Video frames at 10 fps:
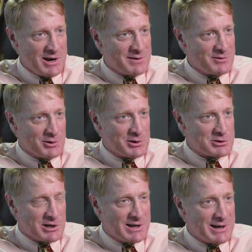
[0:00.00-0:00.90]
I offered her a
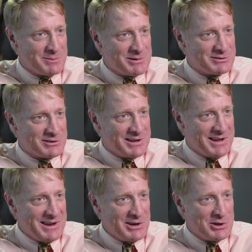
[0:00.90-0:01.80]
job and said,
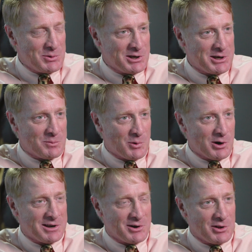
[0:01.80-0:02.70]
hey, do you want to come
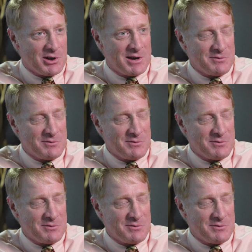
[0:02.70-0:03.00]
work at our law